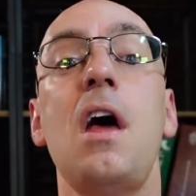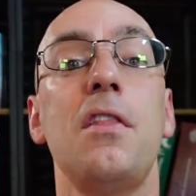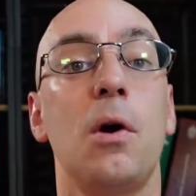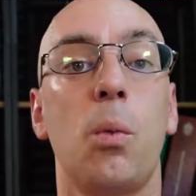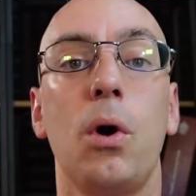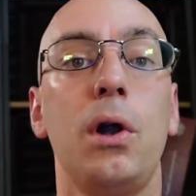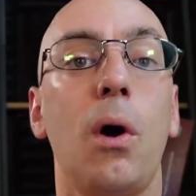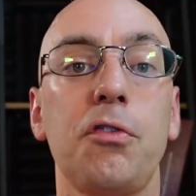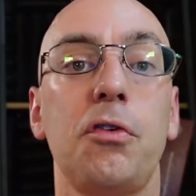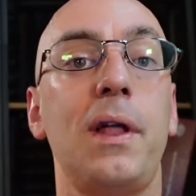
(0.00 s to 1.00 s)
They're worried
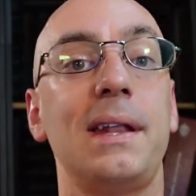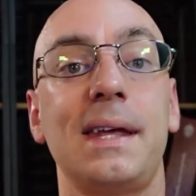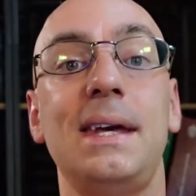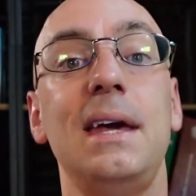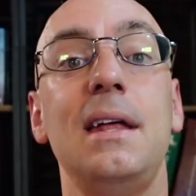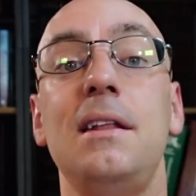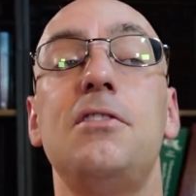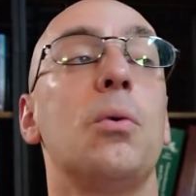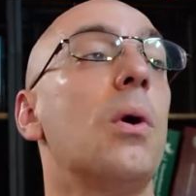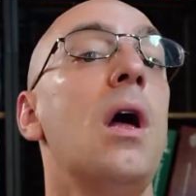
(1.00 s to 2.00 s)
also that the
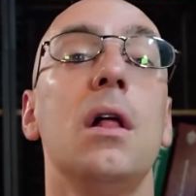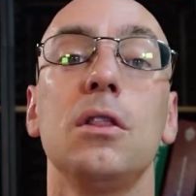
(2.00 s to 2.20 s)
kids or